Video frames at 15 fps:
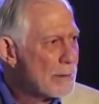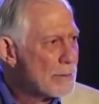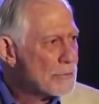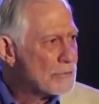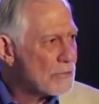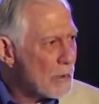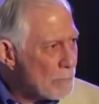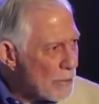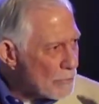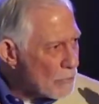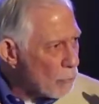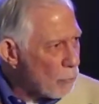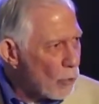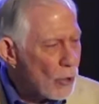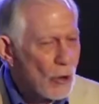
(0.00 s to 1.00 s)
summon
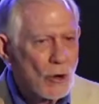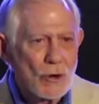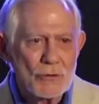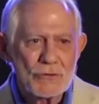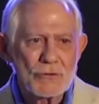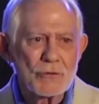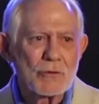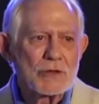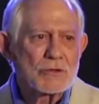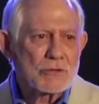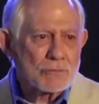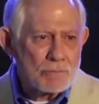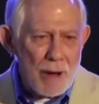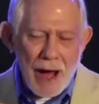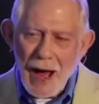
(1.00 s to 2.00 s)
the words to
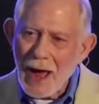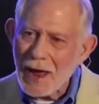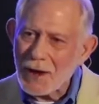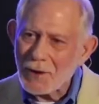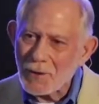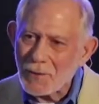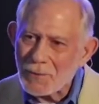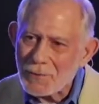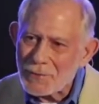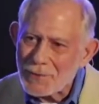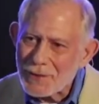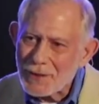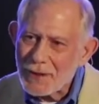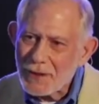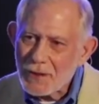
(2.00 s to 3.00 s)
inspire
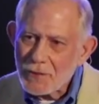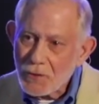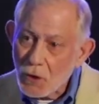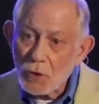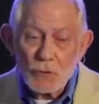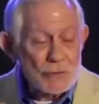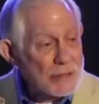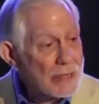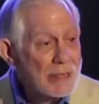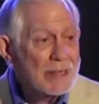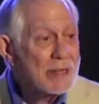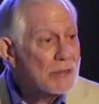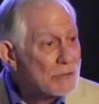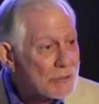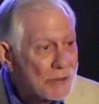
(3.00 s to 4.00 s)
those he
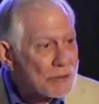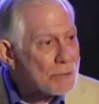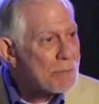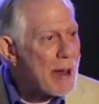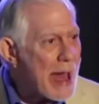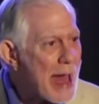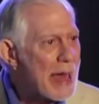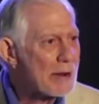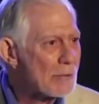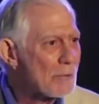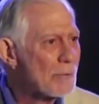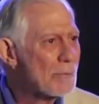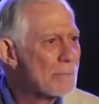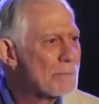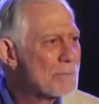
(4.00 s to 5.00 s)
leads into
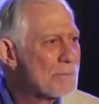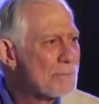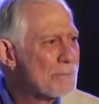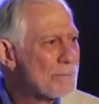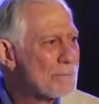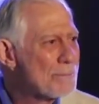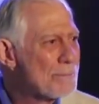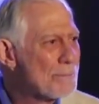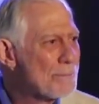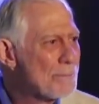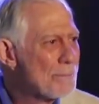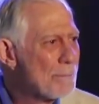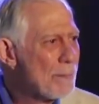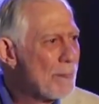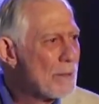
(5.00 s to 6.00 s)
battle
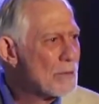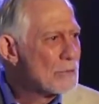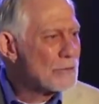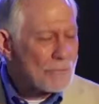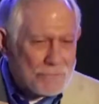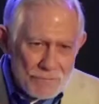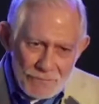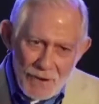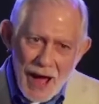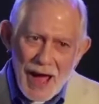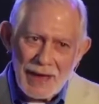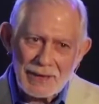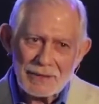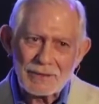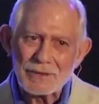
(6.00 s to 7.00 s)
to
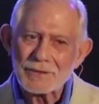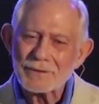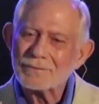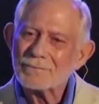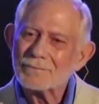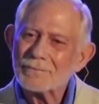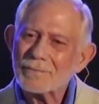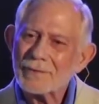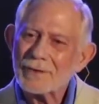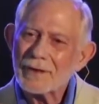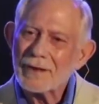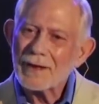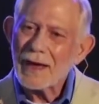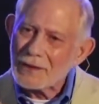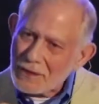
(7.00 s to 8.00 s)
fight
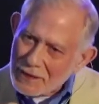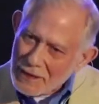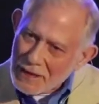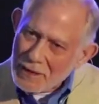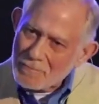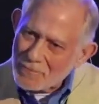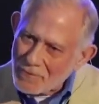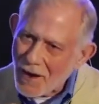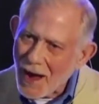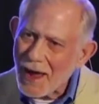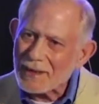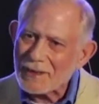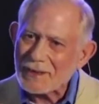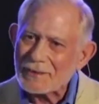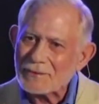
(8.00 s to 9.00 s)
and to keep
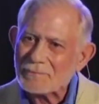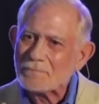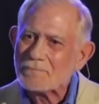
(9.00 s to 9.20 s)
fighting